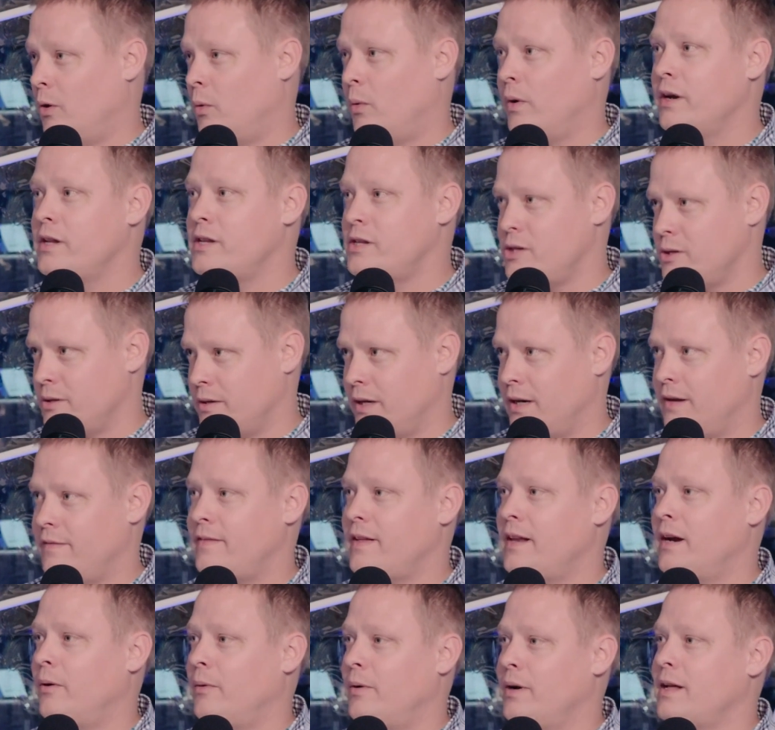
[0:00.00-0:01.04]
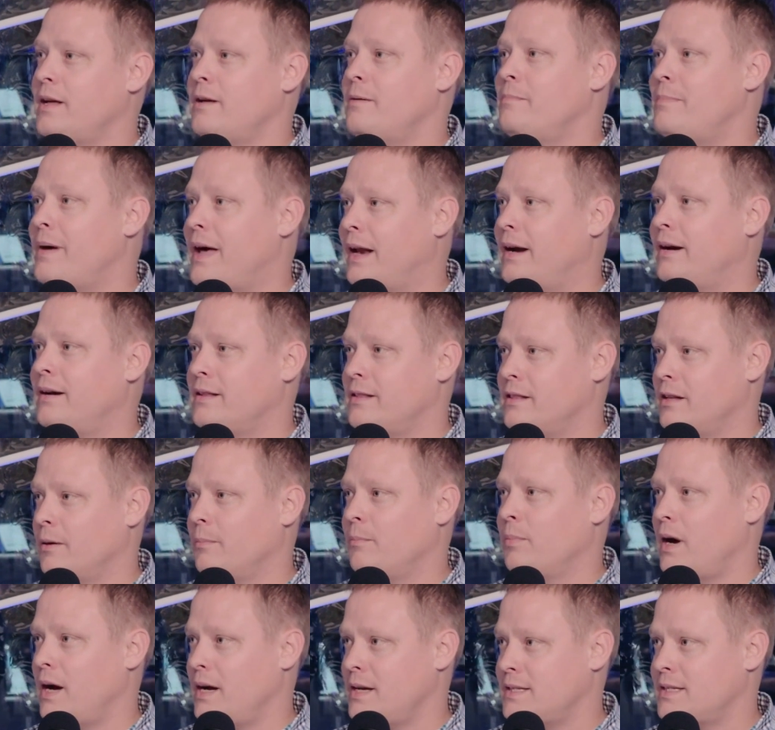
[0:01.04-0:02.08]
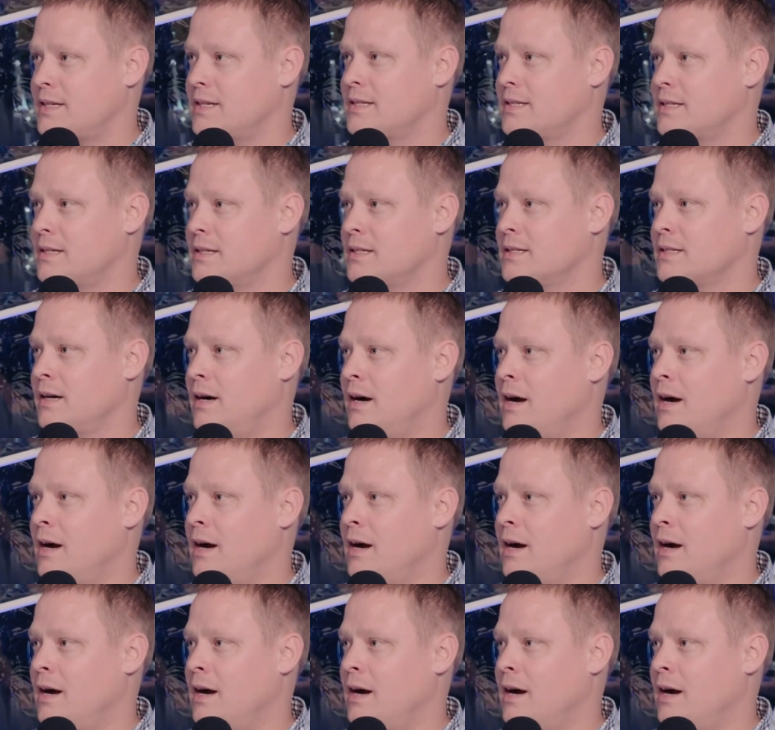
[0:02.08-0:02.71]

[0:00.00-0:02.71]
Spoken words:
don't want to do it, if they don't want to embed it in their processes